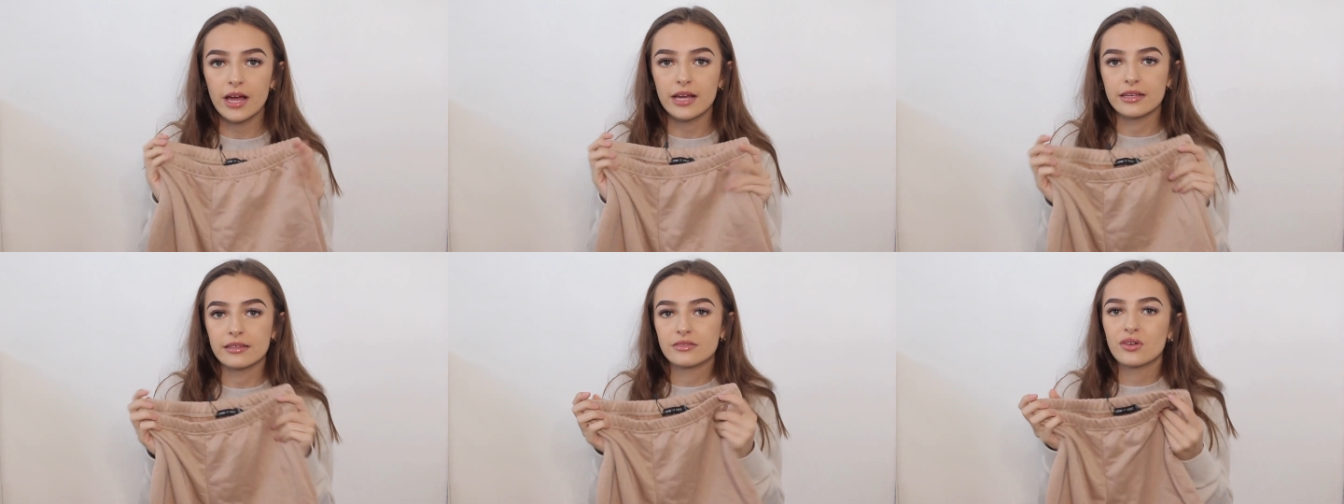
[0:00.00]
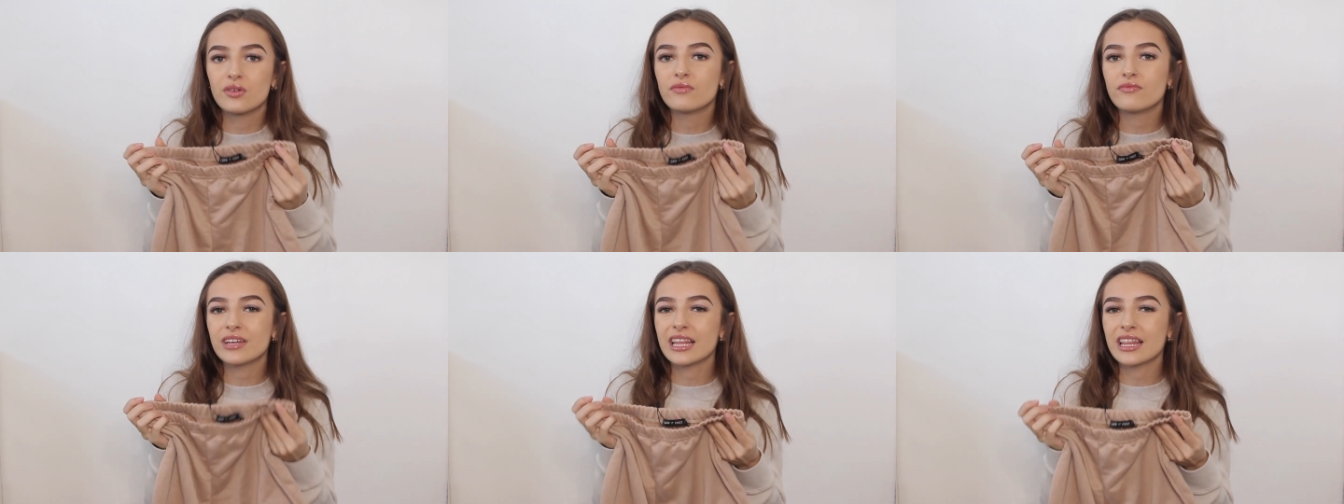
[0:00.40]
I
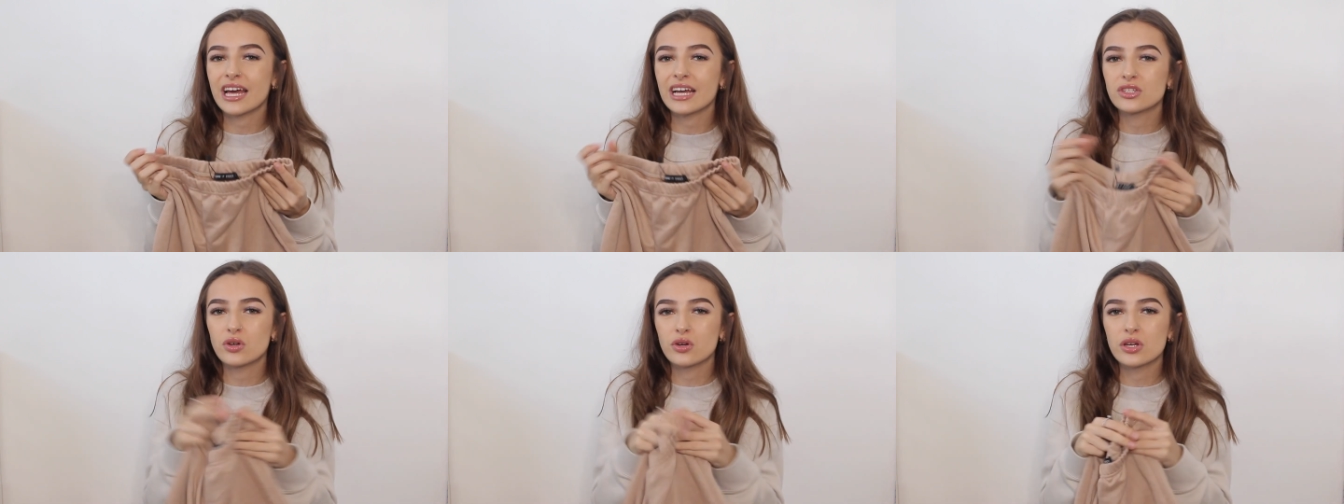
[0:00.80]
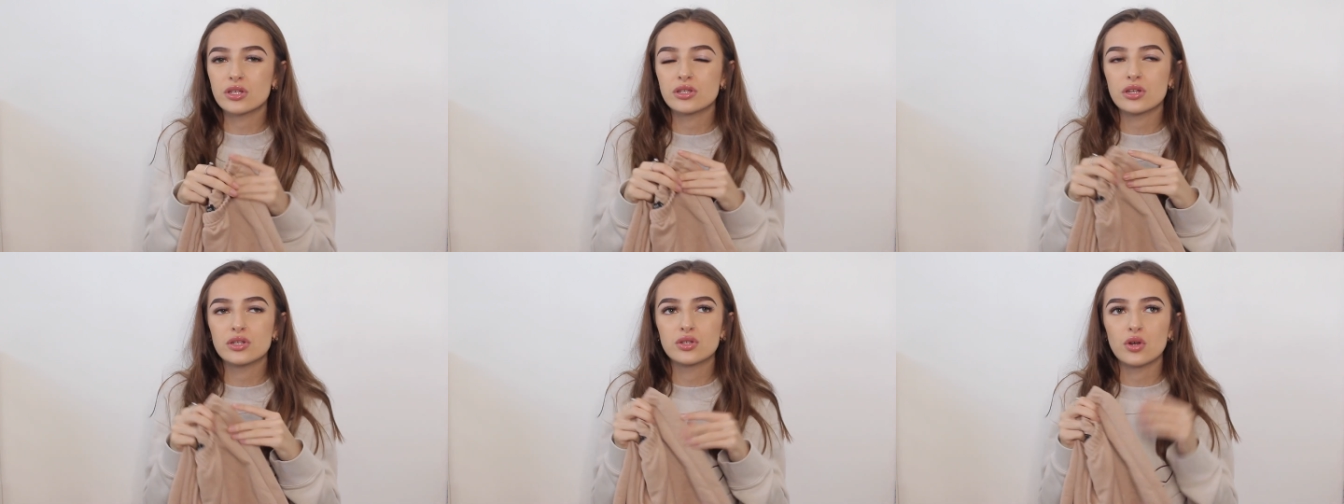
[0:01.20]
don't really like
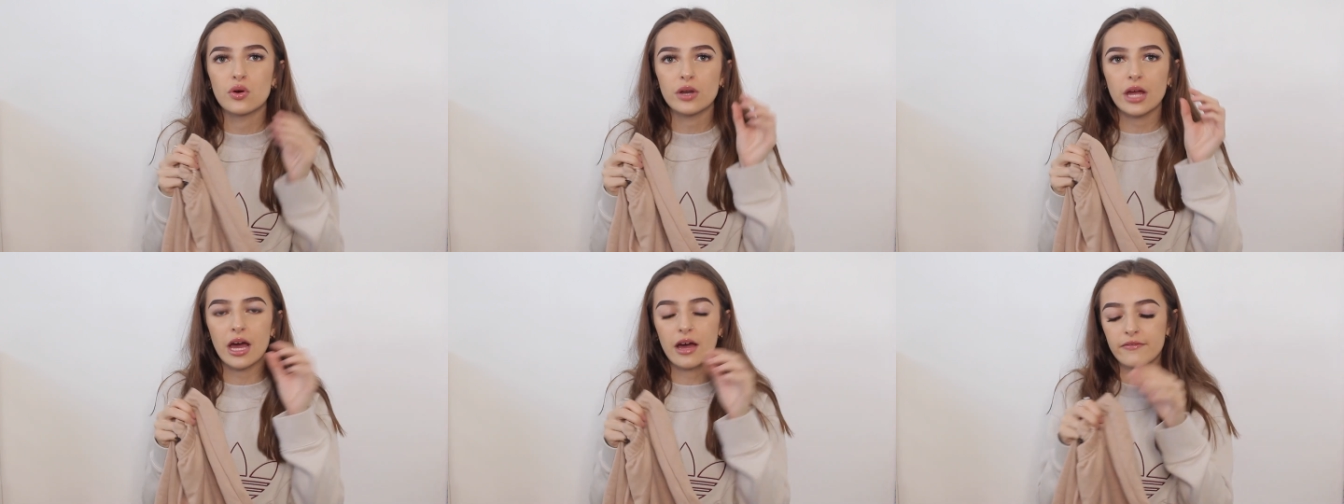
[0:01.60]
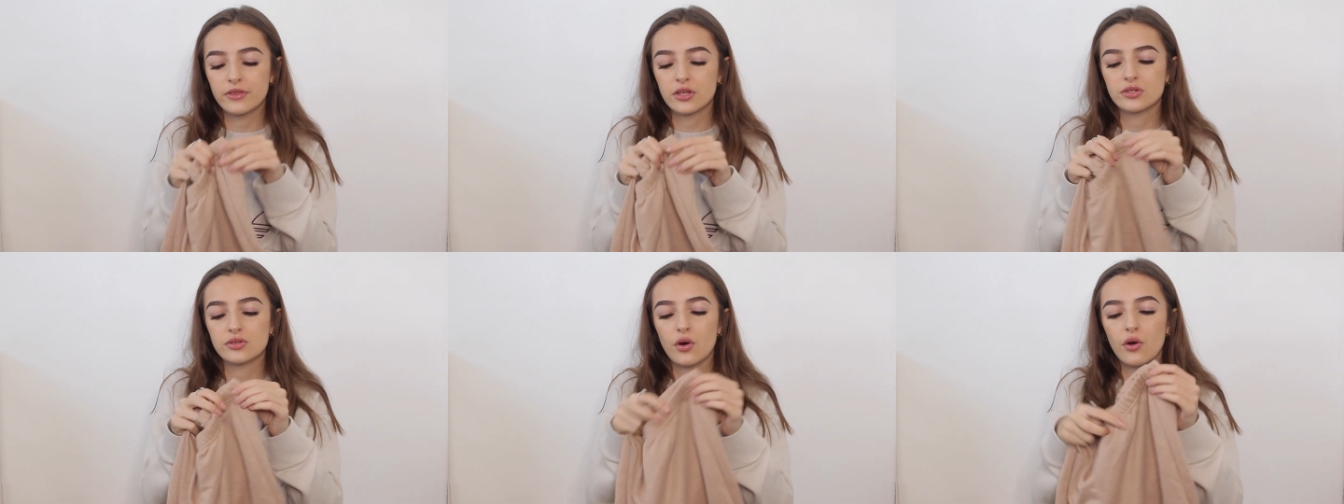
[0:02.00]
joggers that don't have
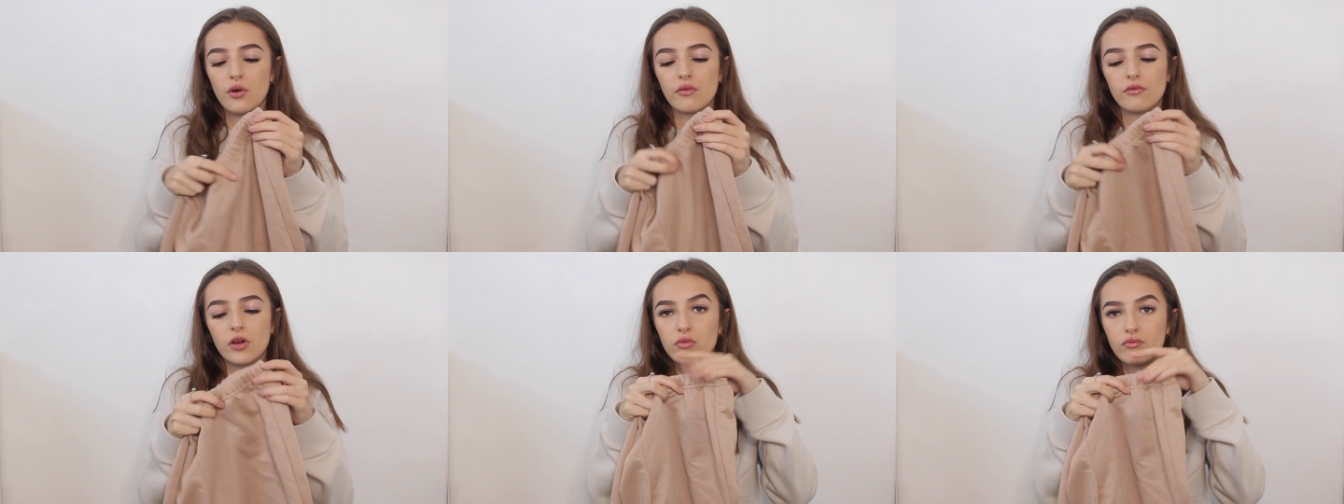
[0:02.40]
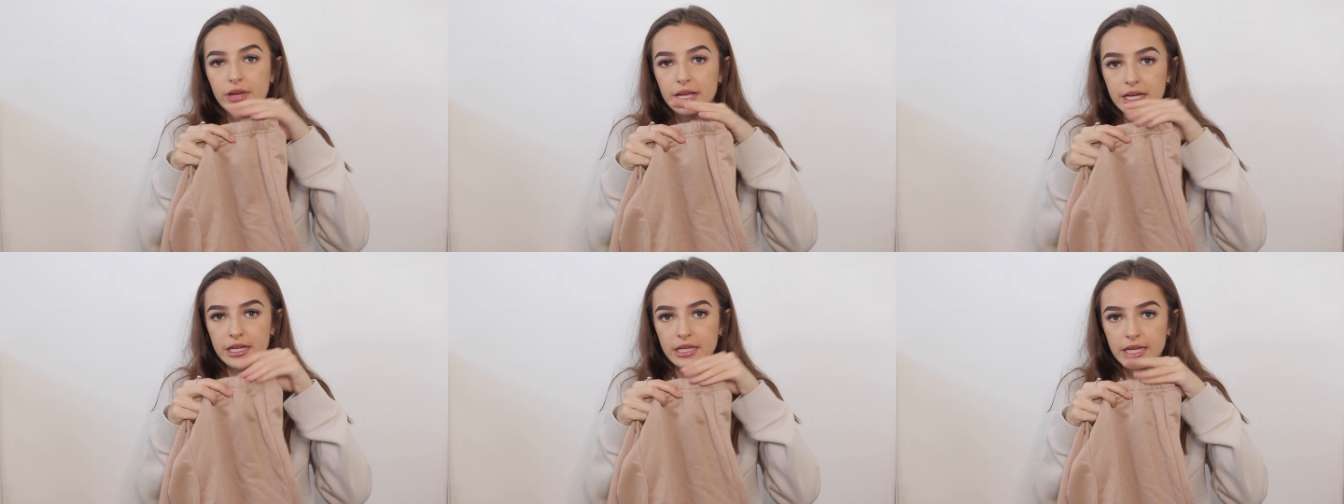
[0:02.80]
the sort of
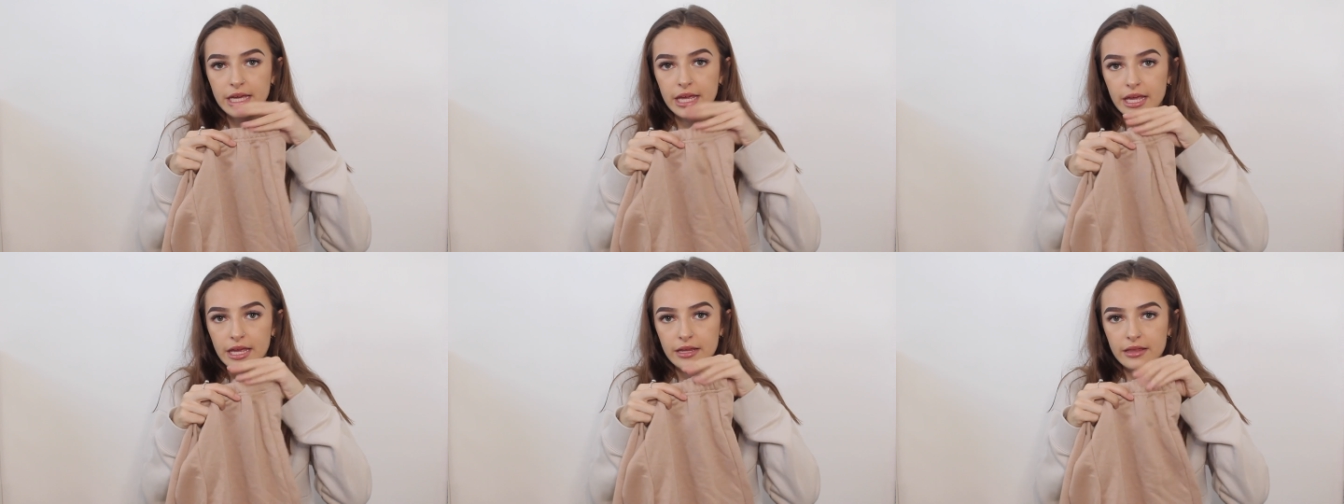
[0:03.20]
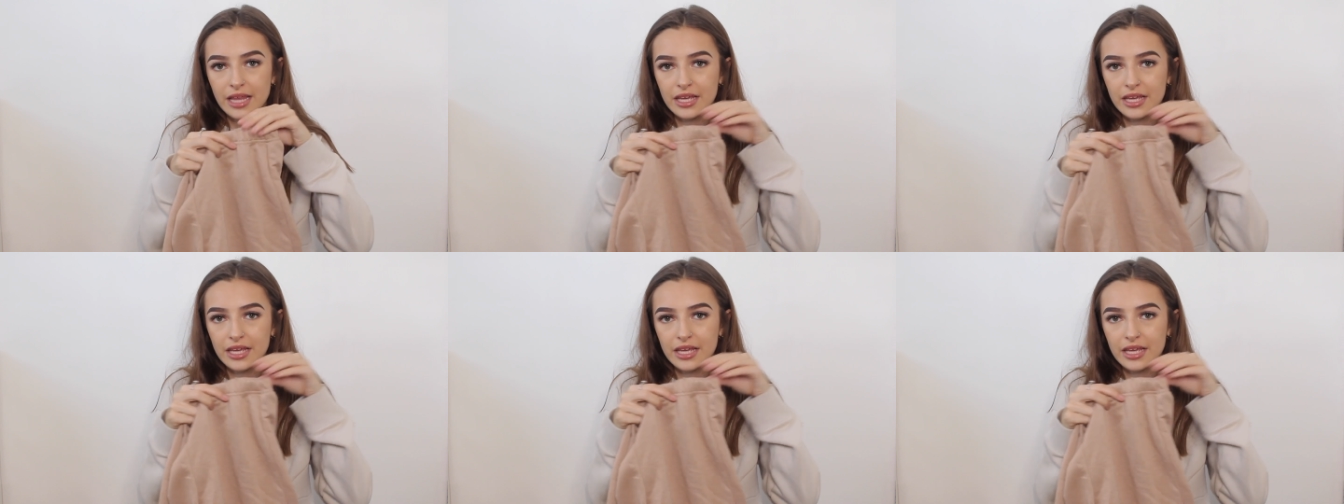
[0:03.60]
wrinkly,